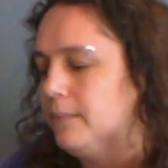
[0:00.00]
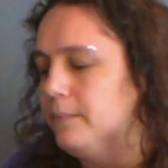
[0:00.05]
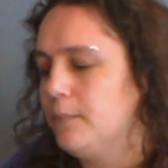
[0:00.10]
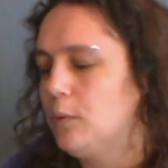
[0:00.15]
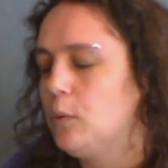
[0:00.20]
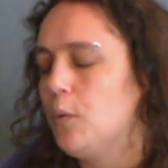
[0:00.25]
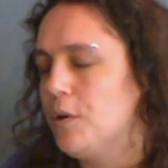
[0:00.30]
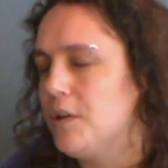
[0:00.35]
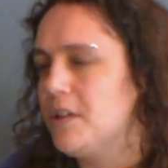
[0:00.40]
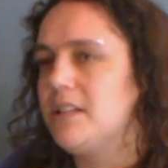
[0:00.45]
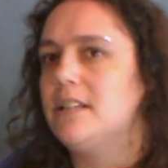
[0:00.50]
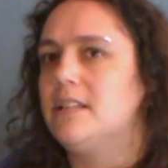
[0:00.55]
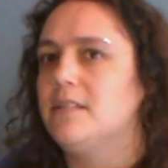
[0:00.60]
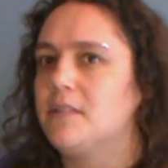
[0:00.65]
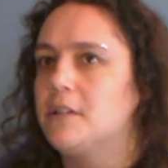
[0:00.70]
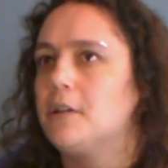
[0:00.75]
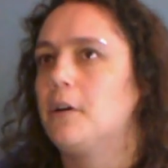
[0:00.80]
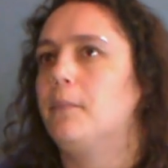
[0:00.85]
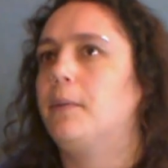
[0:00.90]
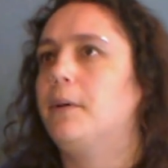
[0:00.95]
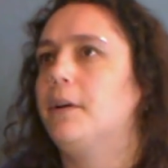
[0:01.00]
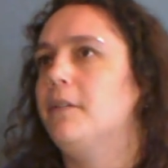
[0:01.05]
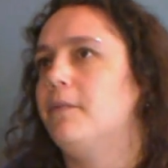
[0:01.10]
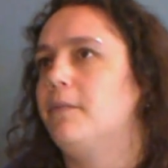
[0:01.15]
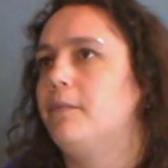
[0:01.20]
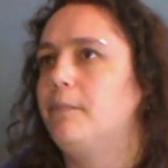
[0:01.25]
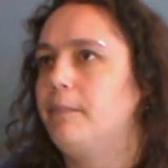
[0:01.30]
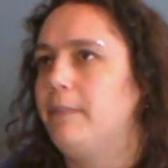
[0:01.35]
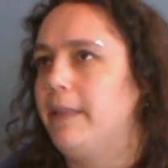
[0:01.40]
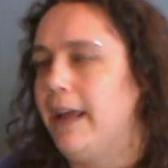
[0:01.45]
quantitative sample
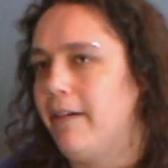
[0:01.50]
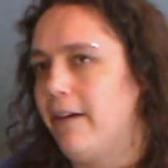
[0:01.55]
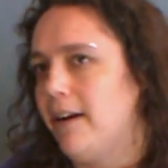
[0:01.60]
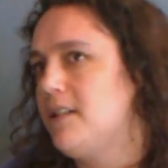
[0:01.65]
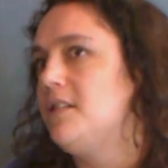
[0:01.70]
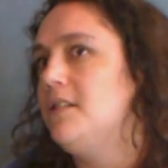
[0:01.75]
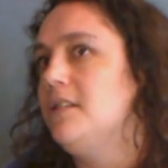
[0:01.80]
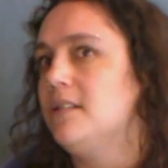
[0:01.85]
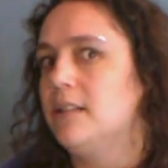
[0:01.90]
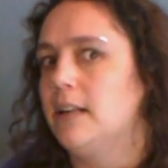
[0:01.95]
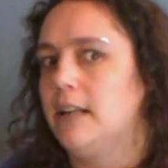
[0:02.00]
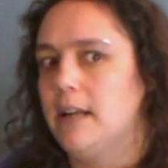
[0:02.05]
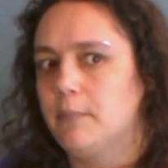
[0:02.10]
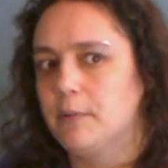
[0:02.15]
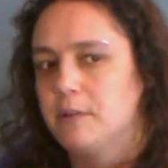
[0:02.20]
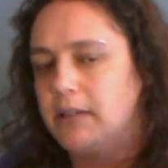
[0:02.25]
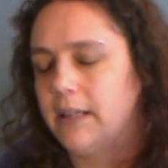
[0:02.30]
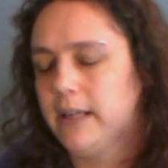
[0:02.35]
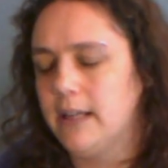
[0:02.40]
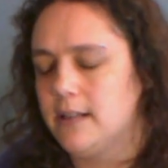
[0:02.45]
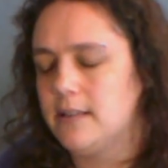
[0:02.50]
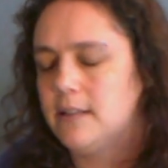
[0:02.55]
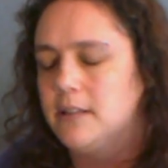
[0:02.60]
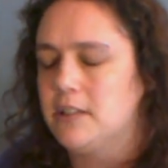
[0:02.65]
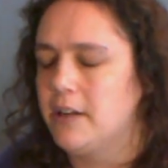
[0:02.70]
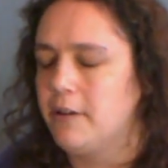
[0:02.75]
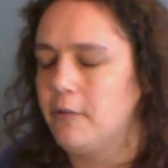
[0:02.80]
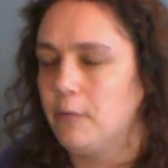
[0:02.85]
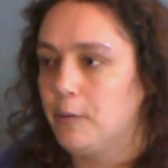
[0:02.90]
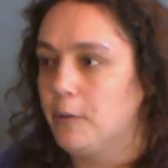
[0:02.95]
of their attitudes to labels against the
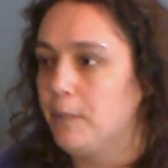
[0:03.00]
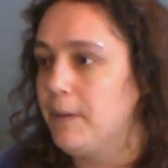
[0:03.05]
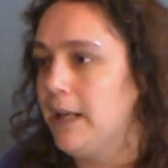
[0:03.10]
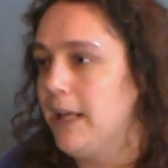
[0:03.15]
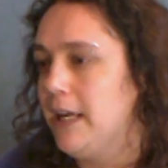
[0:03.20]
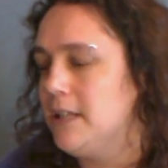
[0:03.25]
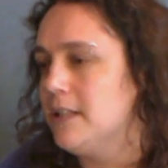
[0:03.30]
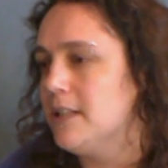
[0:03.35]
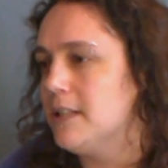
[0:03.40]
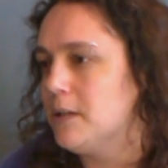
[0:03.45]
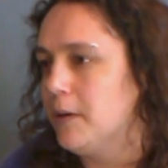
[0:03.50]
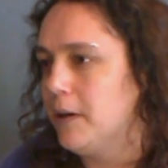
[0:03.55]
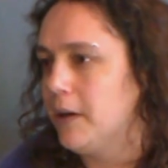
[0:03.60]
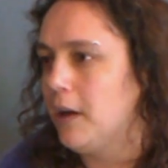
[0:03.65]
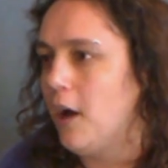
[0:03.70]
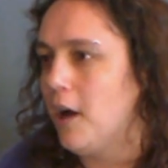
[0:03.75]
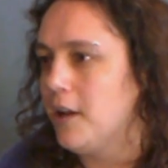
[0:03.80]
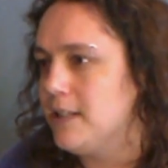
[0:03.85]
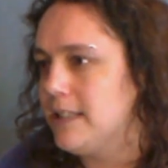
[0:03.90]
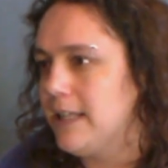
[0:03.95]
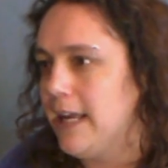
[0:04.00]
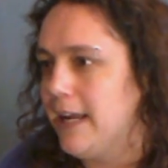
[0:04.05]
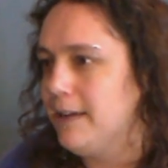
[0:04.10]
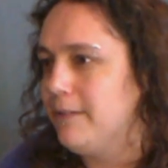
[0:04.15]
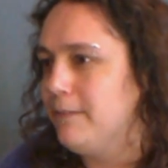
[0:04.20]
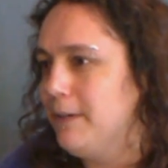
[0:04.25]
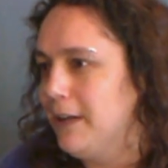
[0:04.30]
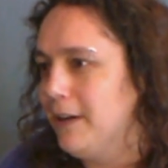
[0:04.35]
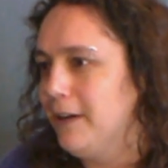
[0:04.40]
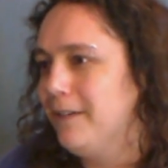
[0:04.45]
general population, so I can't
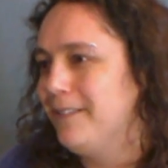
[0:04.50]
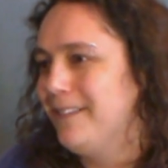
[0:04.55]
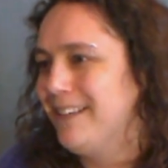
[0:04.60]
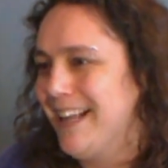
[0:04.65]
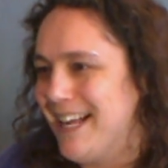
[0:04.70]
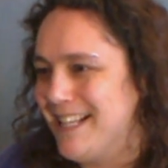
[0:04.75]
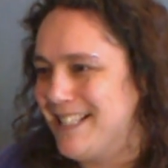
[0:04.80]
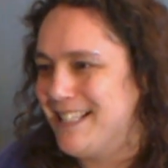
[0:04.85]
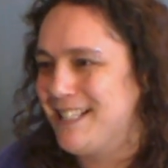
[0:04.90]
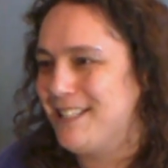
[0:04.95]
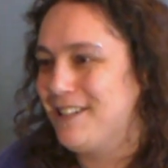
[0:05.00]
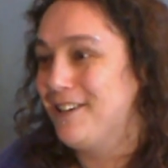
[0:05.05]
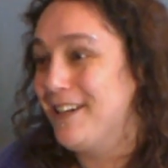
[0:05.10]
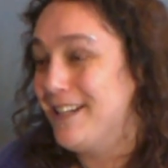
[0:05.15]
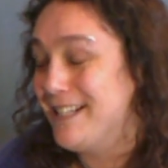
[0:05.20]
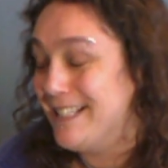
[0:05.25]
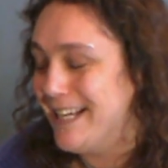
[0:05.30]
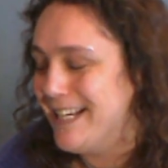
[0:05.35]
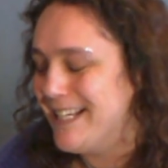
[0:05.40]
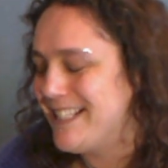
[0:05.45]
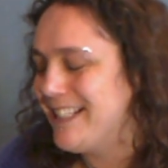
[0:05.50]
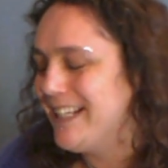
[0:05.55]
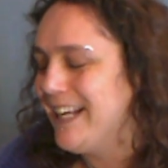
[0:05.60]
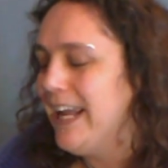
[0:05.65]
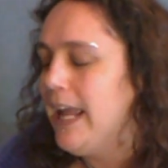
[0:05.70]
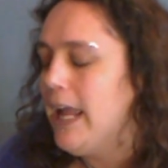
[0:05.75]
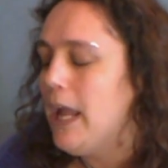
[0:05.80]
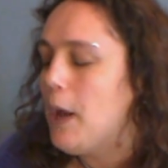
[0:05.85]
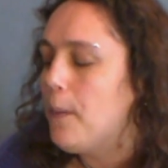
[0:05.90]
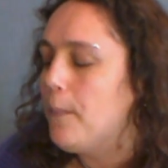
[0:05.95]
say, you know, as a scientist.
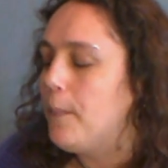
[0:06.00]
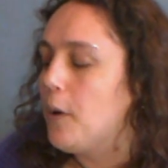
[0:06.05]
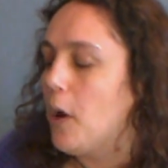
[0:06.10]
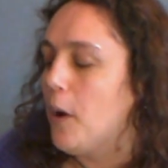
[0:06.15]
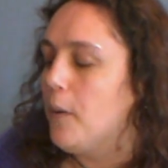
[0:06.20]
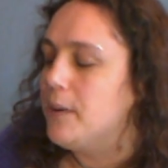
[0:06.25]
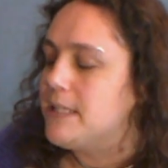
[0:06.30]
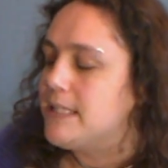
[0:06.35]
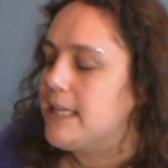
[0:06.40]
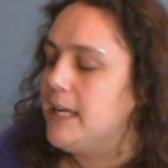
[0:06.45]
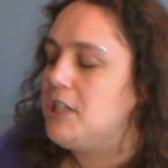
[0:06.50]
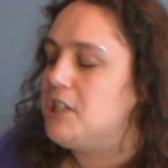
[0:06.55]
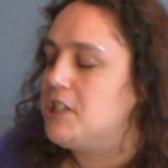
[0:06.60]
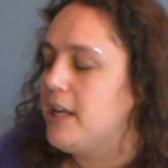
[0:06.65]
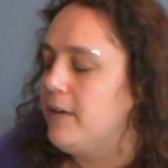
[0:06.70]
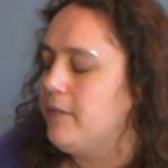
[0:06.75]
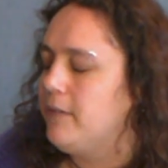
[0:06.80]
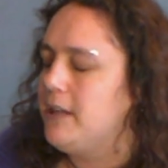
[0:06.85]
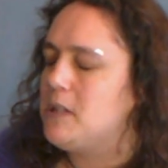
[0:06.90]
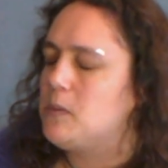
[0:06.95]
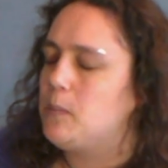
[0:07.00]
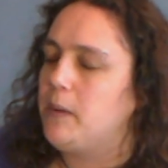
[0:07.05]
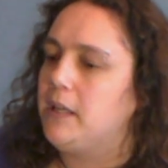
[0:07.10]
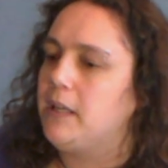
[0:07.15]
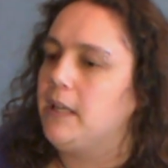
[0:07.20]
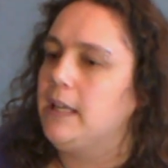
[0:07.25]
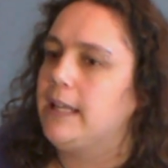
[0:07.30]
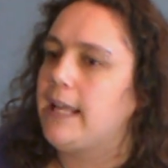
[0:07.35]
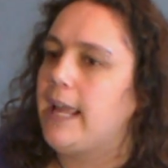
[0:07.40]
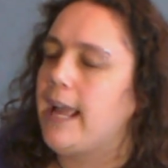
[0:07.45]
But I would say, generally
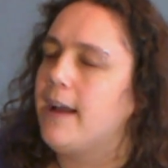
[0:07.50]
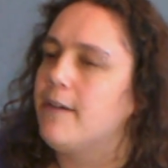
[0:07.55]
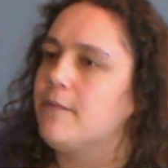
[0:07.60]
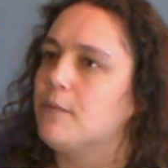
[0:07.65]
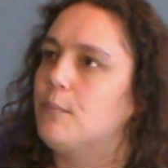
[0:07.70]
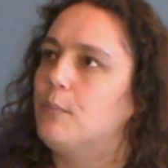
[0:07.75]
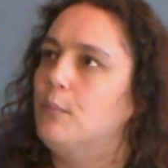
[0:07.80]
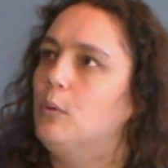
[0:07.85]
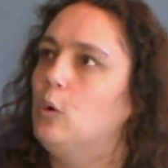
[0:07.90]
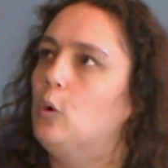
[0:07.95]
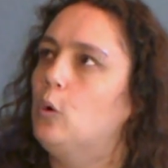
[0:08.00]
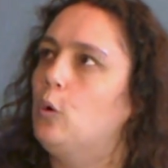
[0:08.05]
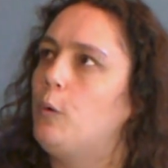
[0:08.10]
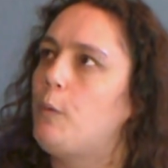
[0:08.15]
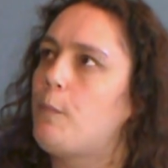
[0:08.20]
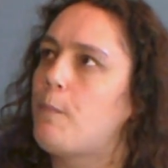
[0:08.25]
speaking, they have a more